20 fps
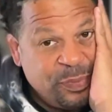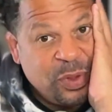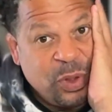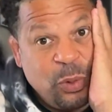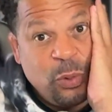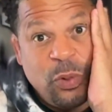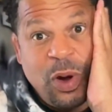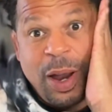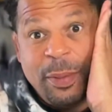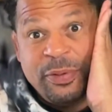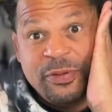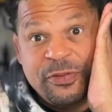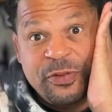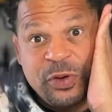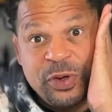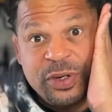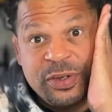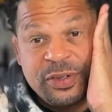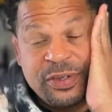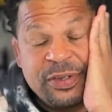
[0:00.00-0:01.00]
Robert
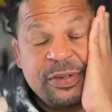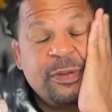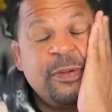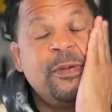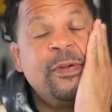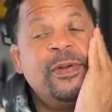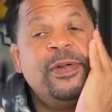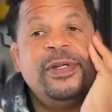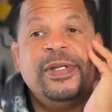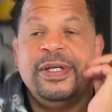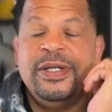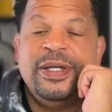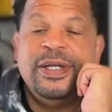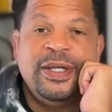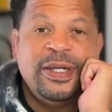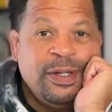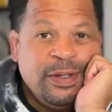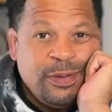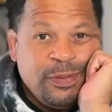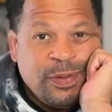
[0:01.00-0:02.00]
Ferguson.
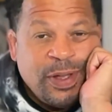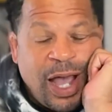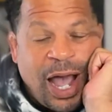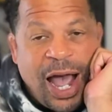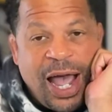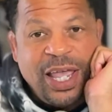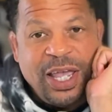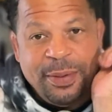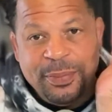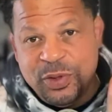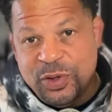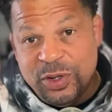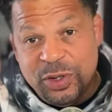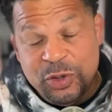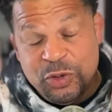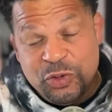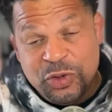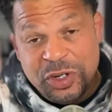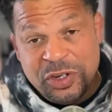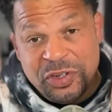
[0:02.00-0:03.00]
I am your
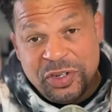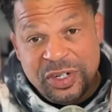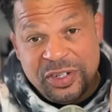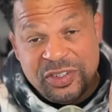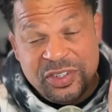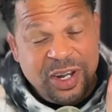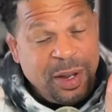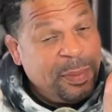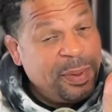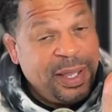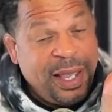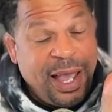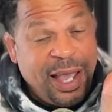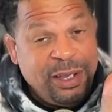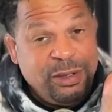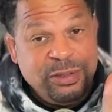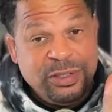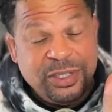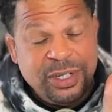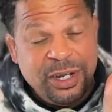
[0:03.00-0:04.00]
nutritionist, and I'm a guy
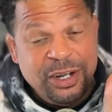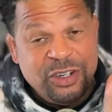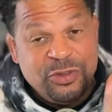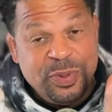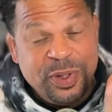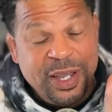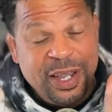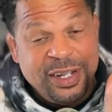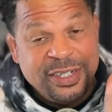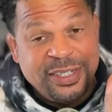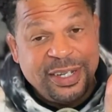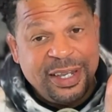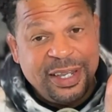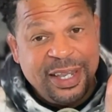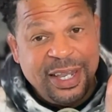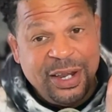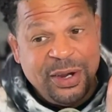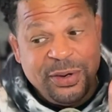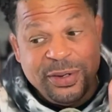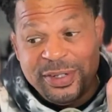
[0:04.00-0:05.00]
who shares because I care.